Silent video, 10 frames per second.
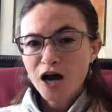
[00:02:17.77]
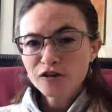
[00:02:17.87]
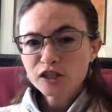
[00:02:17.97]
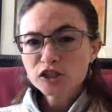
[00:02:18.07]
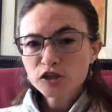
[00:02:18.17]
I've
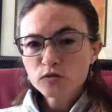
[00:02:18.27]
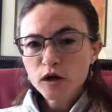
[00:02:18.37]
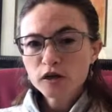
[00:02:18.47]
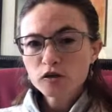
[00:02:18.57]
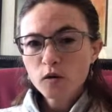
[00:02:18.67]
actually
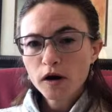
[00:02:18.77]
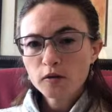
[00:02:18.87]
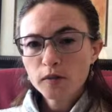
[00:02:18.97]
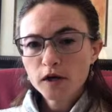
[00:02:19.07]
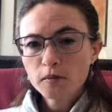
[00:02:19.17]
written quite
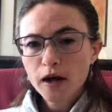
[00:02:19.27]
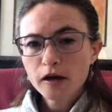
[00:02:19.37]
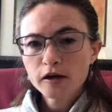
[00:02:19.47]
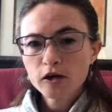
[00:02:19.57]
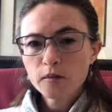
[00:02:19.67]
a bit about it,